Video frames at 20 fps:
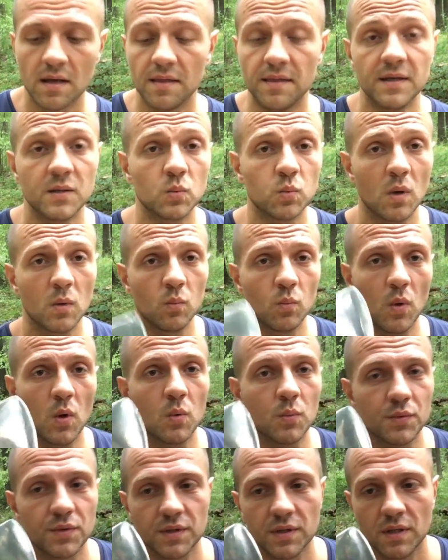This one
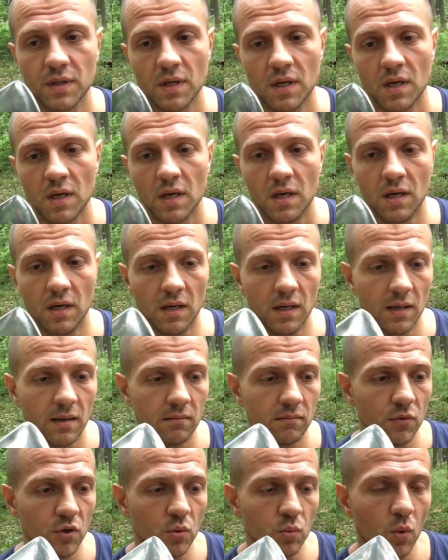won't.
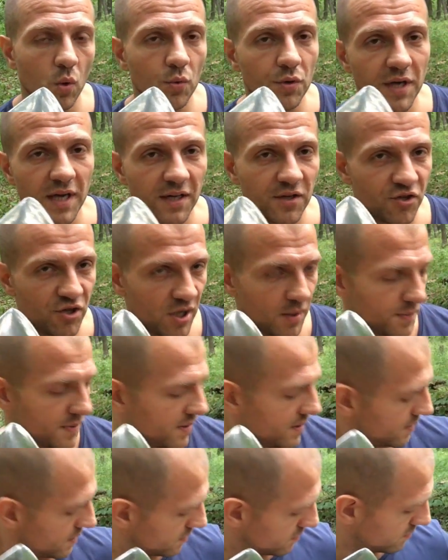You won't get
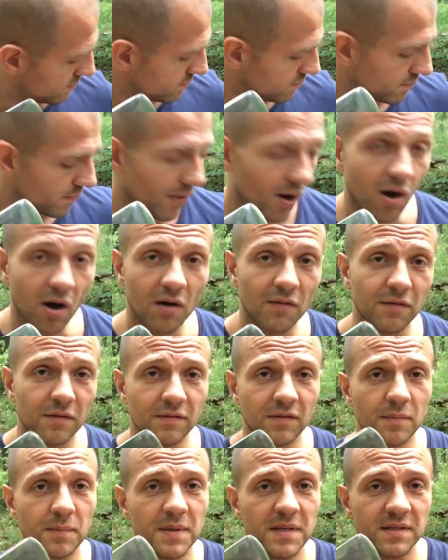chips off
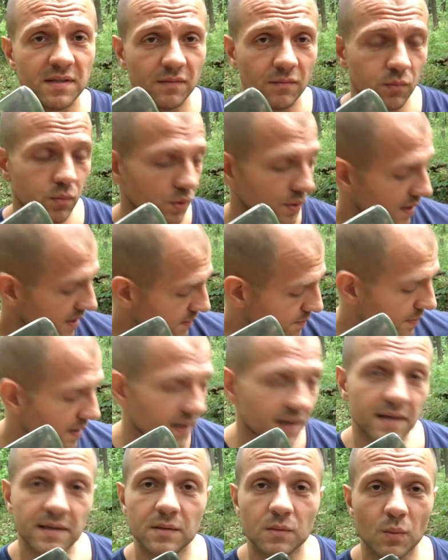of a piece of wood as
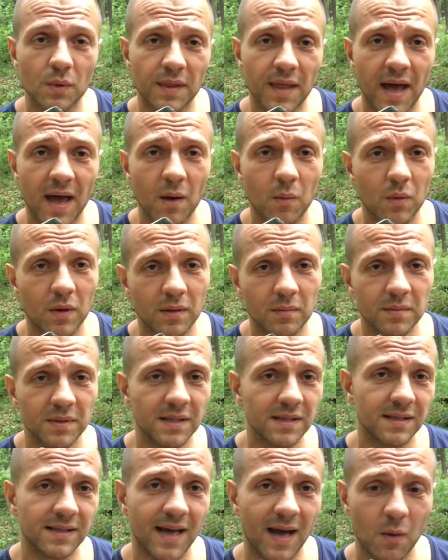big as with that one,
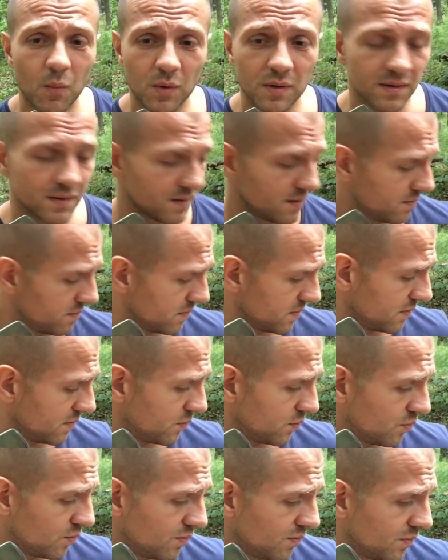but that one's
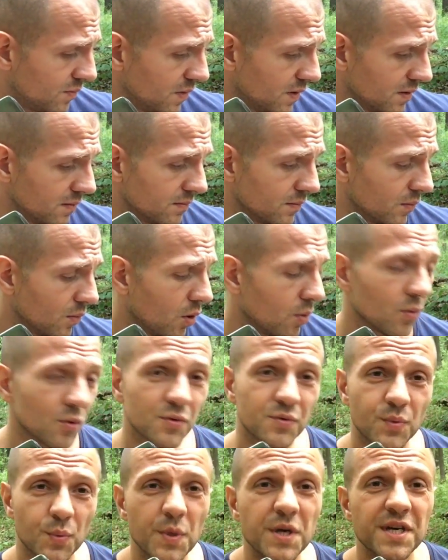
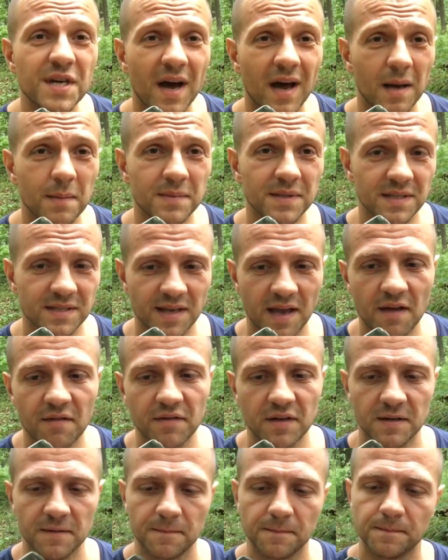almost 3 times as
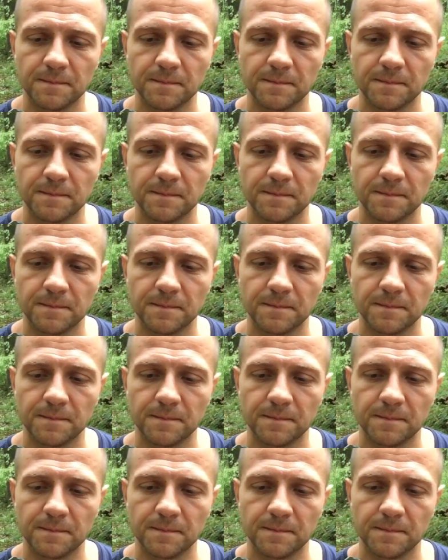heavy.